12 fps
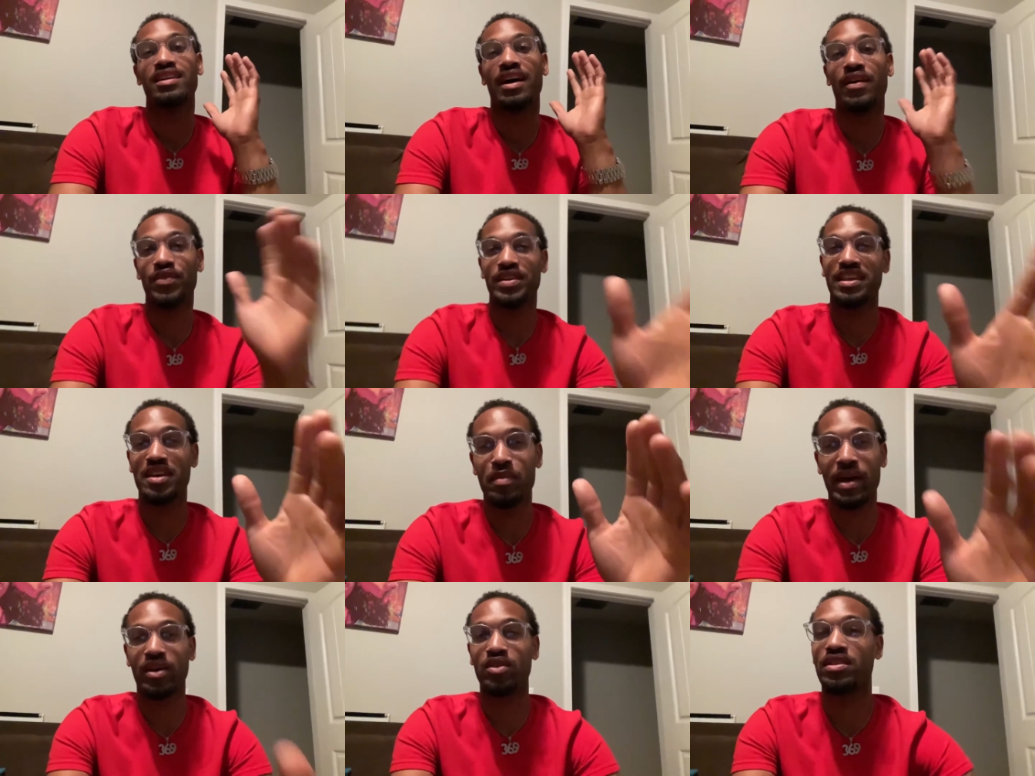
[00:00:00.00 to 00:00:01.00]
I'm finna get
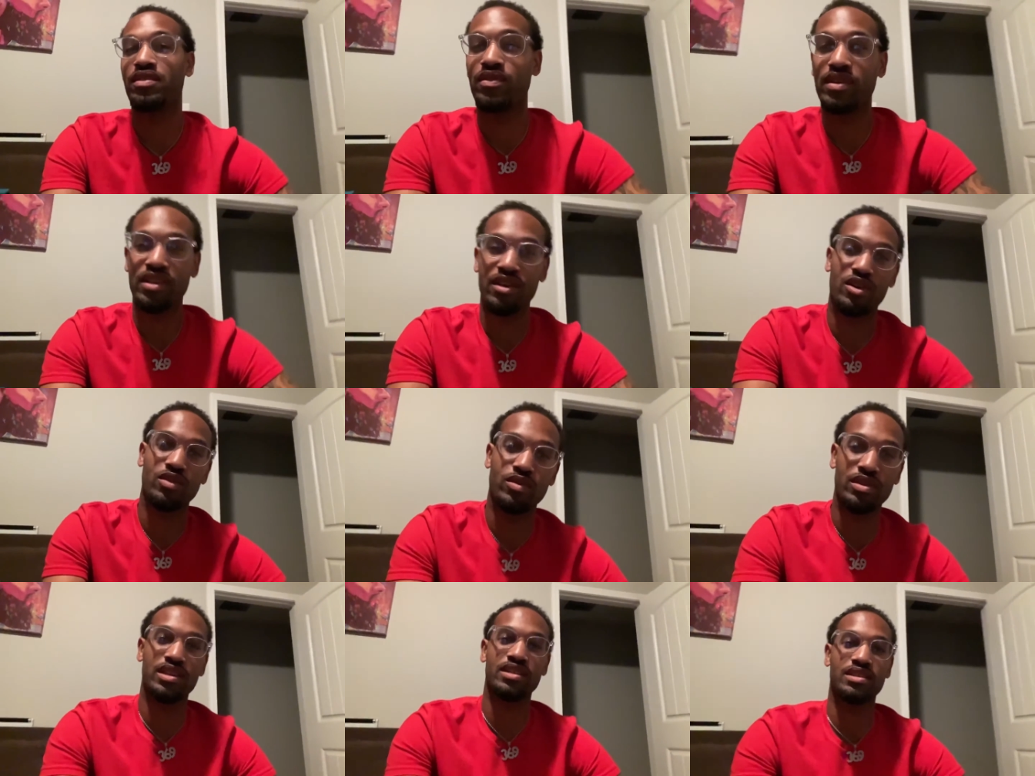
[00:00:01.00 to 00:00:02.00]
back on these videos
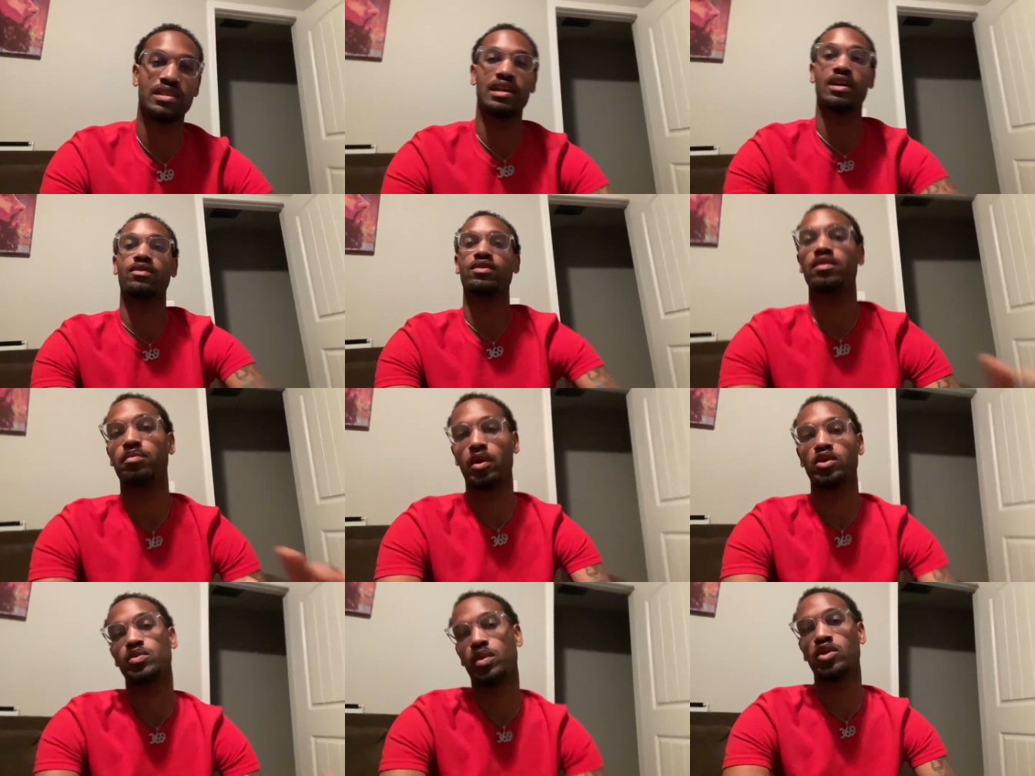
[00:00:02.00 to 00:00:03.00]
religiously. I'm finna
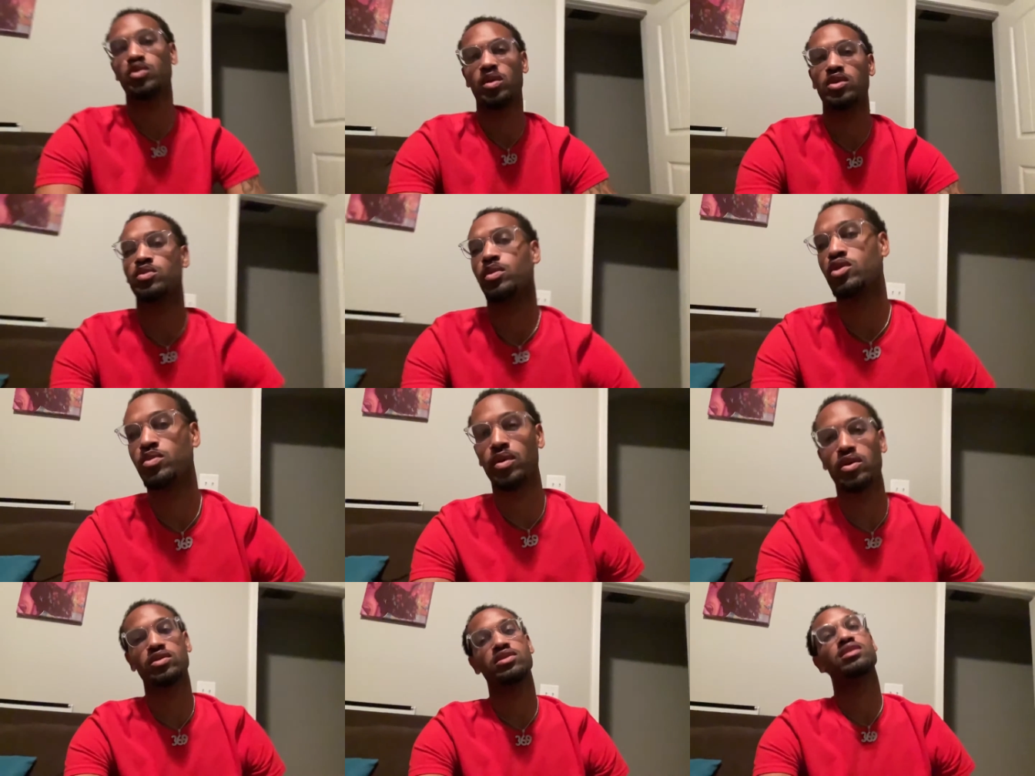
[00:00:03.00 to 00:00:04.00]
post, post, post, post,
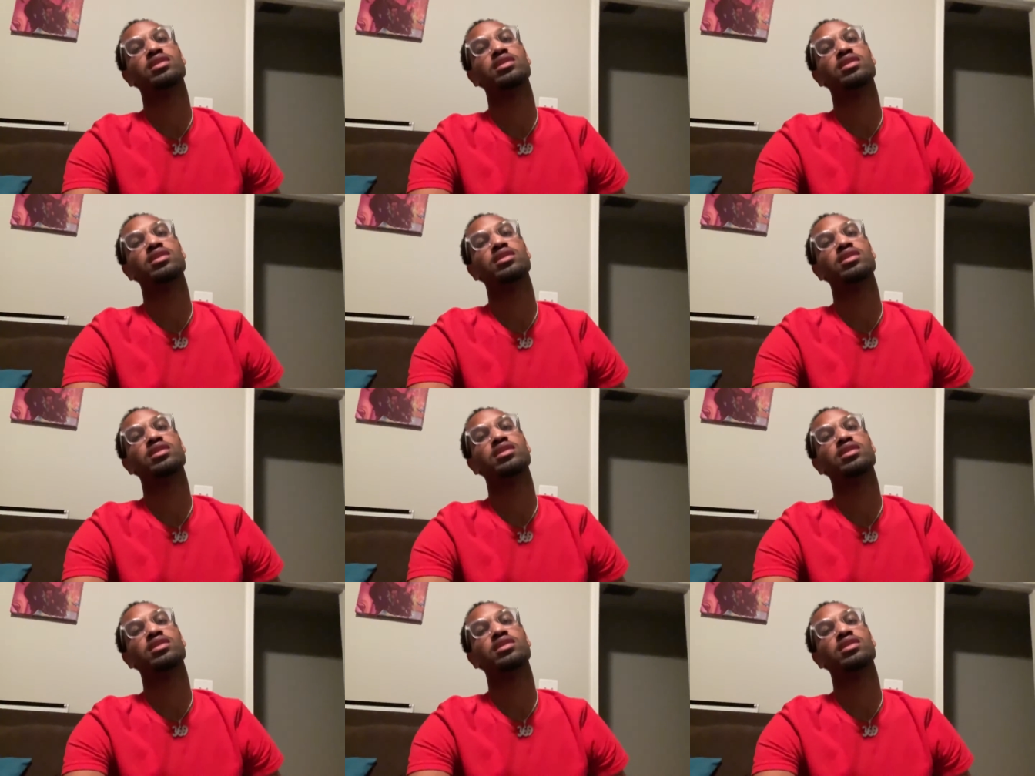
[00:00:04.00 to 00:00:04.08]
post.